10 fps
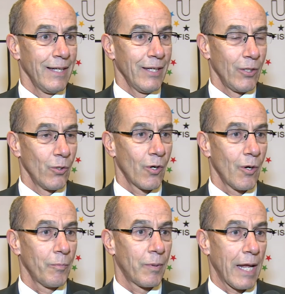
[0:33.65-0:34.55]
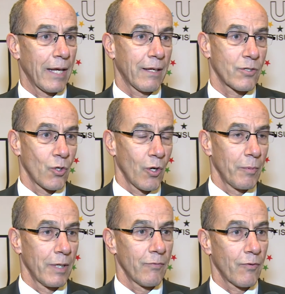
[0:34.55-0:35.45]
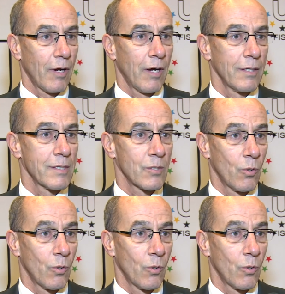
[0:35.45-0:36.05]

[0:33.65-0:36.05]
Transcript: Europe, like Germany, France,